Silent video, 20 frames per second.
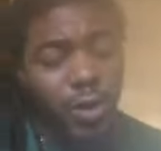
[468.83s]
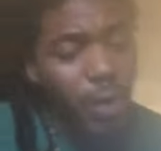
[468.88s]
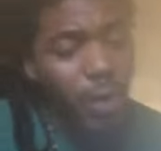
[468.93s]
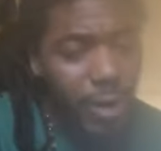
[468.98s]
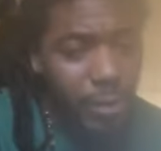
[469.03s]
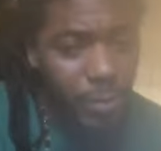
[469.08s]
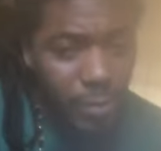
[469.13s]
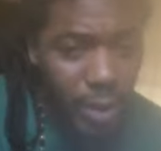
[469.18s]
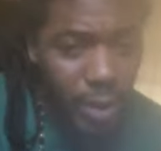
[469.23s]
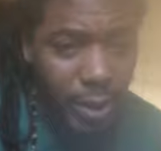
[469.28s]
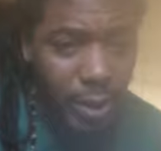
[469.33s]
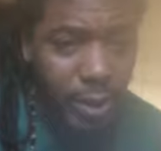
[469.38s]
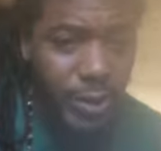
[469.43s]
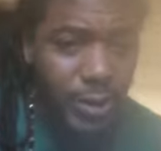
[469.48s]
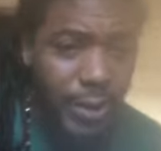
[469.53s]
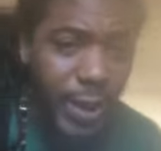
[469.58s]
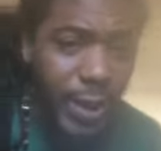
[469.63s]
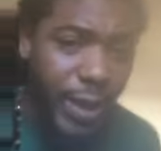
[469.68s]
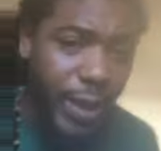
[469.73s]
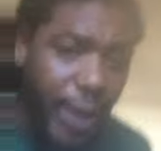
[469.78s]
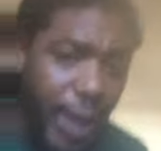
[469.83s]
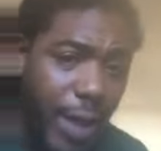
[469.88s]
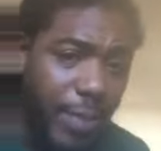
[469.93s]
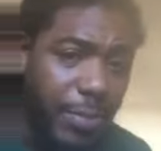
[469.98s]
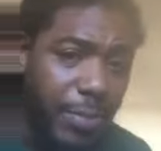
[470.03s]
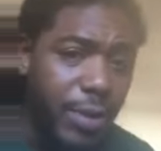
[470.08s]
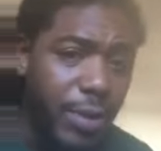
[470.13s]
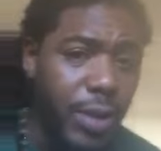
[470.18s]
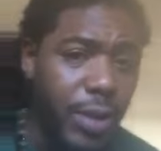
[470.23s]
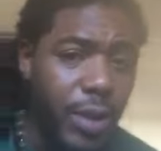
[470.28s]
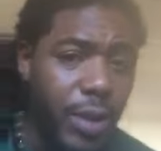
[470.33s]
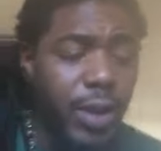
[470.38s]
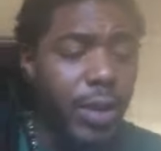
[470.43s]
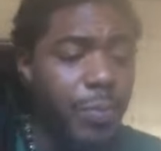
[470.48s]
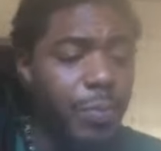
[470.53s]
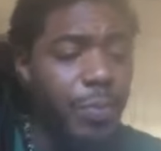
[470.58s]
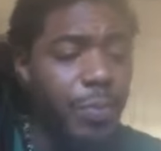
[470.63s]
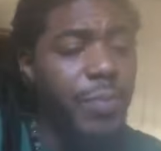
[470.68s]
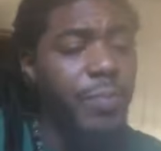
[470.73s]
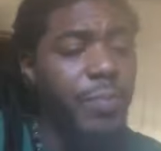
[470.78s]
in the right way. He said, I came to
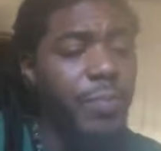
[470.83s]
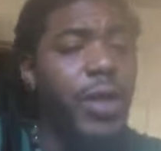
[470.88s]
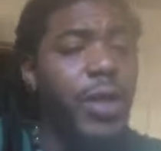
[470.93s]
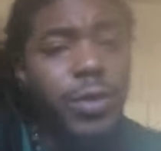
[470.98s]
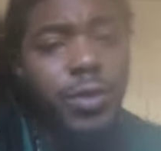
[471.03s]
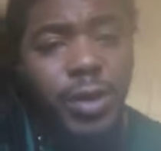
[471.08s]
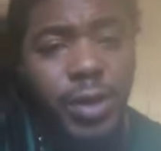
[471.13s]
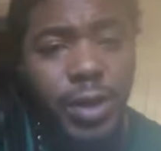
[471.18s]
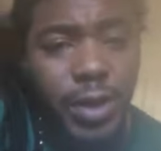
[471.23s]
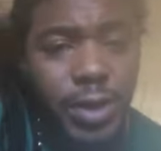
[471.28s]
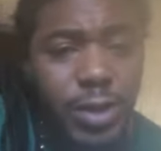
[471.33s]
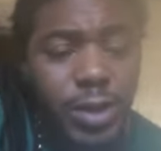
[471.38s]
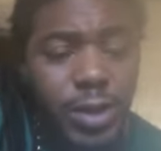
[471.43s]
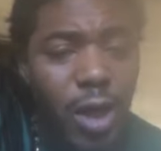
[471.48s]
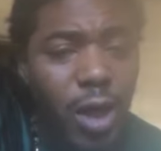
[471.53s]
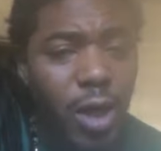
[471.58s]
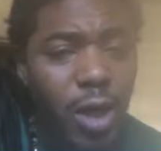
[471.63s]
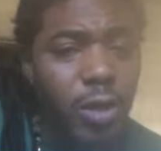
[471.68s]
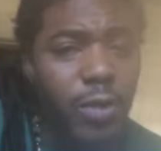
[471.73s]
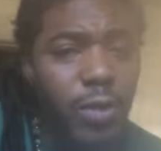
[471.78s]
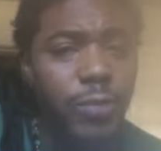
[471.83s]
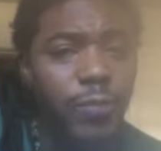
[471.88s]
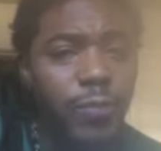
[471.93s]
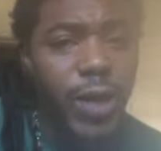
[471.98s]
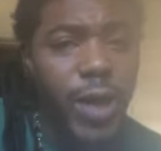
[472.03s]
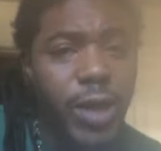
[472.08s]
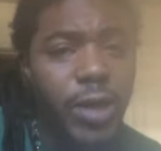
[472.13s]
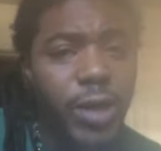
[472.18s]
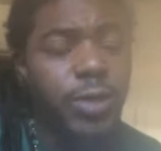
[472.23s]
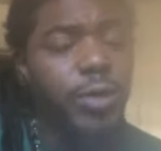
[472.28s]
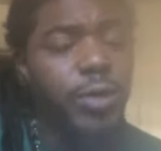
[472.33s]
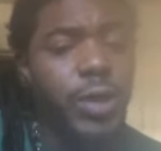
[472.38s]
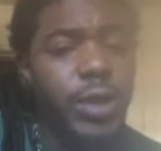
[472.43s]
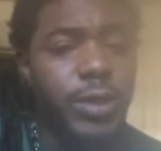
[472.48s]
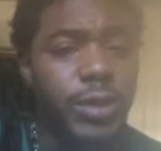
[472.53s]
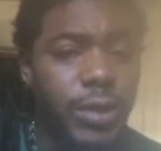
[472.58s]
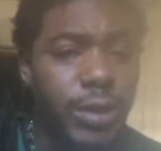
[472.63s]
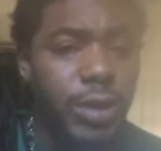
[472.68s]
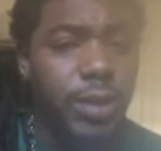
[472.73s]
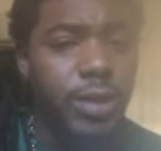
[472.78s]
pit mother against daughter, father
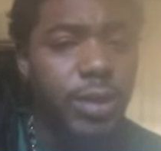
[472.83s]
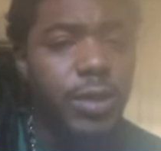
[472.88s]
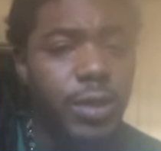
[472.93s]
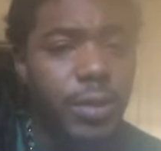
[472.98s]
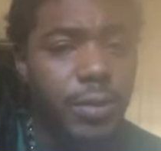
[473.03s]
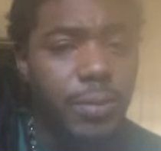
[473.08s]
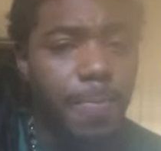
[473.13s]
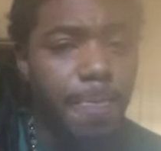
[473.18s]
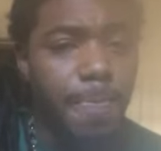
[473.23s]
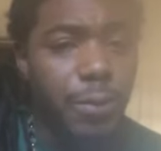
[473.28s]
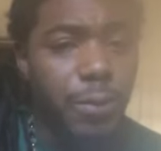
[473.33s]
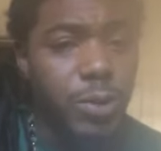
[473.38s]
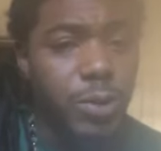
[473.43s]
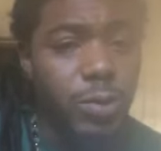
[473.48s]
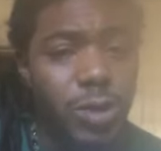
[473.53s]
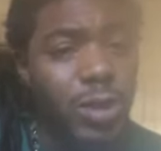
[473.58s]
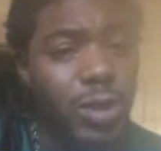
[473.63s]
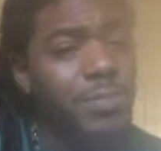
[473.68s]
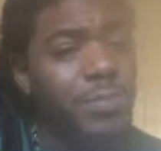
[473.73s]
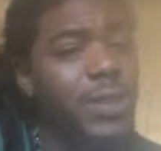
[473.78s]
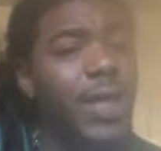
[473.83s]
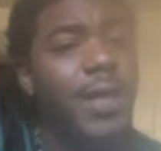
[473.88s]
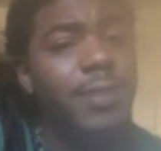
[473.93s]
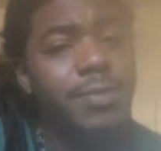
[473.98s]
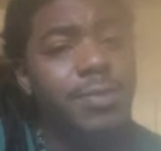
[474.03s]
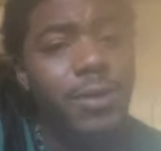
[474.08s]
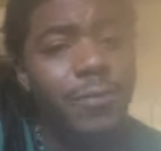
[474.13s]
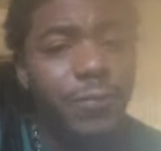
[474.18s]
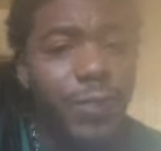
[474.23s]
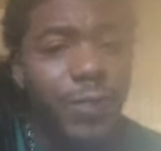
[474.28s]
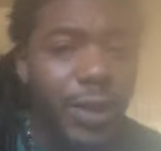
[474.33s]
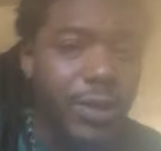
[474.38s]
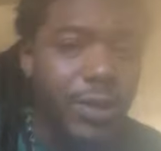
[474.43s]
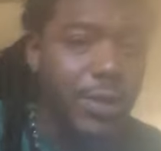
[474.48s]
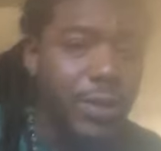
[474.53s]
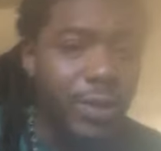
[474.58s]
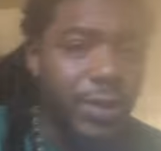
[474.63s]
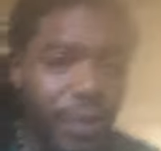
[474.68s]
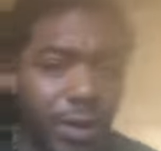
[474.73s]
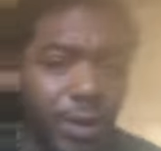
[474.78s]
against son. So sometimes
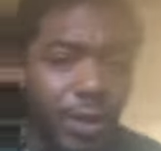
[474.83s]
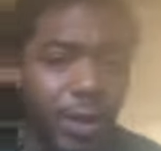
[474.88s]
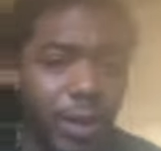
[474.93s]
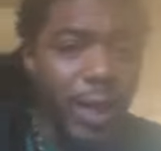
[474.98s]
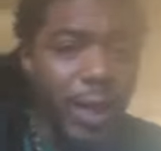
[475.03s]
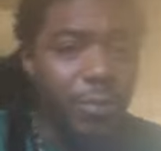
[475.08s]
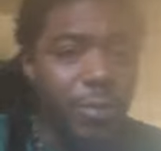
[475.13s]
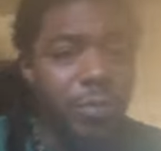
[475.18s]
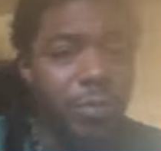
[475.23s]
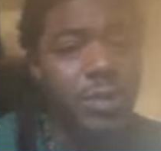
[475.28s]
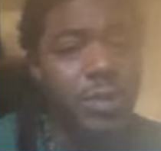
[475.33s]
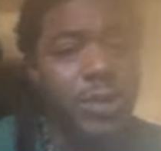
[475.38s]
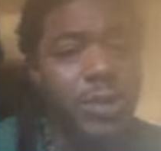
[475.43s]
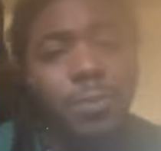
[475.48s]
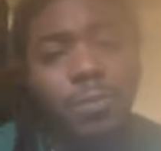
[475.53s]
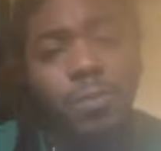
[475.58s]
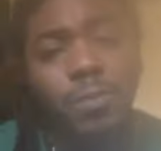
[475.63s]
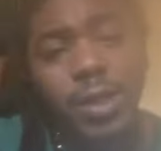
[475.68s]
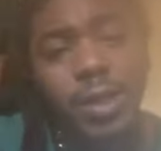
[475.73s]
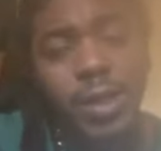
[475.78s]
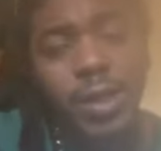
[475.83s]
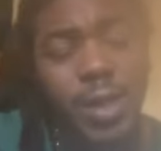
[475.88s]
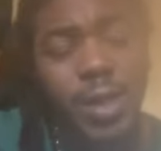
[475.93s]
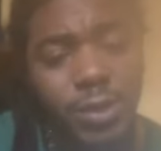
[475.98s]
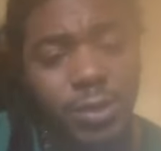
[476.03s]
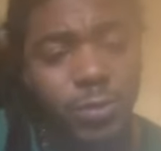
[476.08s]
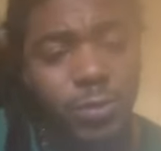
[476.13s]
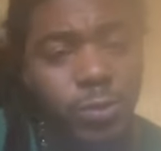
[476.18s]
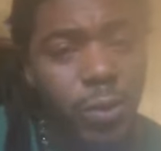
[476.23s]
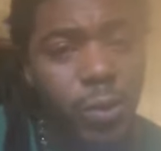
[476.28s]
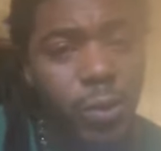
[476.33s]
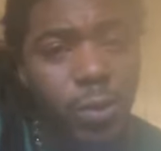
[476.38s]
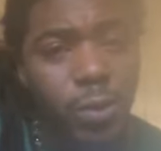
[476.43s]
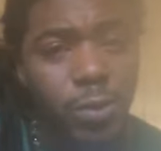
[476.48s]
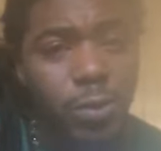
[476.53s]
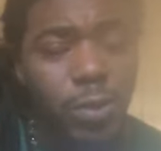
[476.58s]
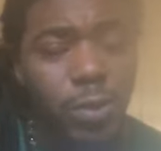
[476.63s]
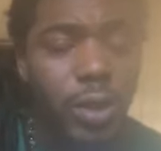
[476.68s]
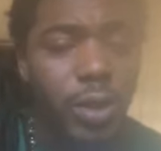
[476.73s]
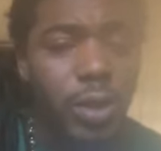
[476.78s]
division is good, like when you separating out this
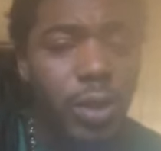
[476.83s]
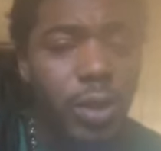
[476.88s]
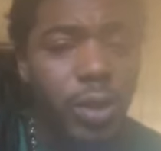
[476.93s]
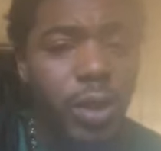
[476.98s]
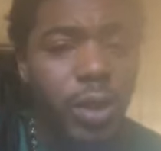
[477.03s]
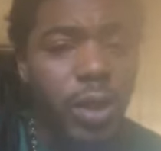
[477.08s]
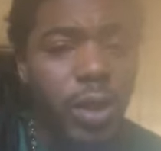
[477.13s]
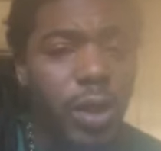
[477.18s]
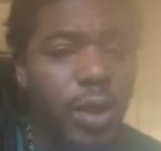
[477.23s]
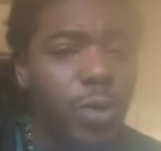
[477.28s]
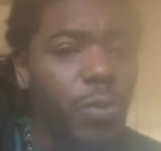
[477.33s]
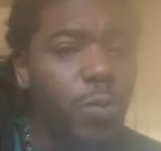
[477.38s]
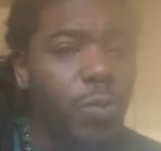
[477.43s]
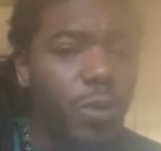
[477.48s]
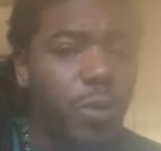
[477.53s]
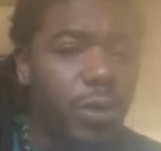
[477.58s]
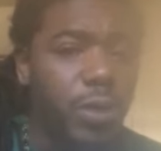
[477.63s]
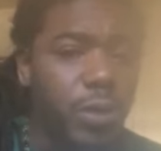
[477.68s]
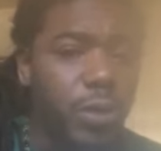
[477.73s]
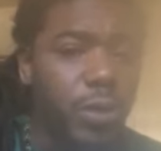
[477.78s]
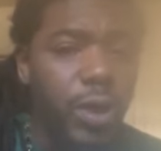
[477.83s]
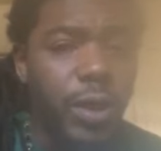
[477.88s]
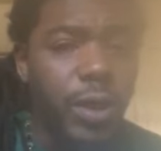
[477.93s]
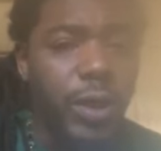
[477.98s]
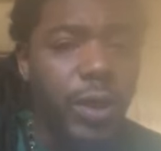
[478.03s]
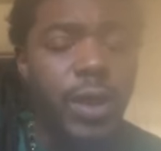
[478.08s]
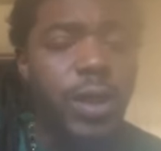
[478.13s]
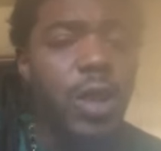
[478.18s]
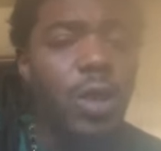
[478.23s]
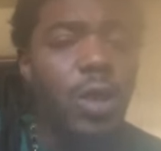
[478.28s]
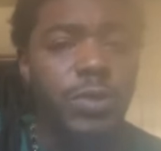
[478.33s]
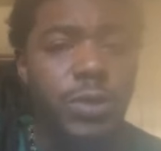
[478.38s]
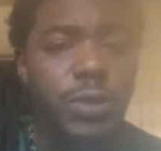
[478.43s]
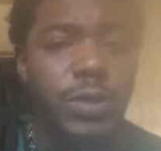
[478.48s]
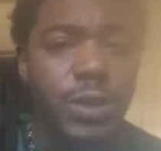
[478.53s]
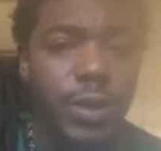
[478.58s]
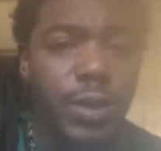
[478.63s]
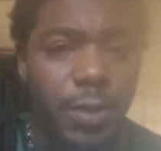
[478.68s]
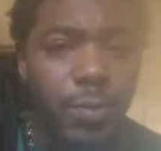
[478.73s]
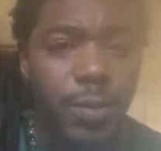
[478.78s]
world and you want to get
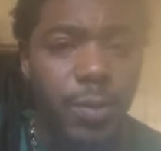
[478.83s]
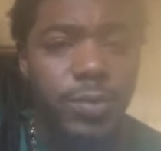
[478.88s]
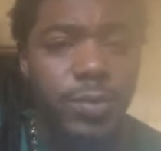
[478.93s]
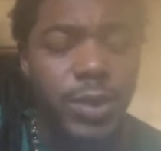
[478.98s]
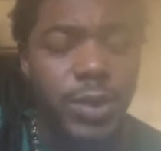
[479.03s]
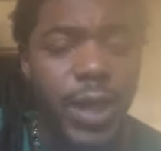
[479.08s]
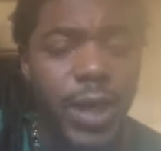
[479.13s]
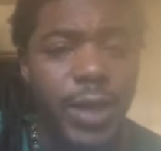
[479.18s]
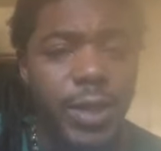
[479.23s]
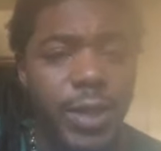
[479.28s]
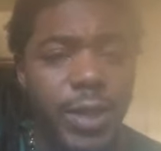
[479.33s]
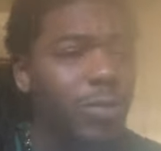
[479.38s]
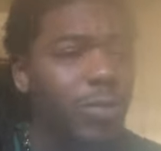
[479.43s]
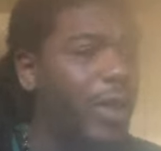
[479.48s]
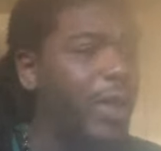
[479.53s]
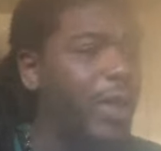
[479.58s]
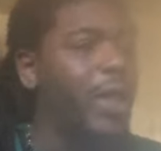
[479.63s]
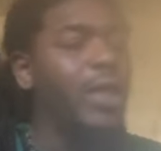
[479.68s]
closer to the Most High, you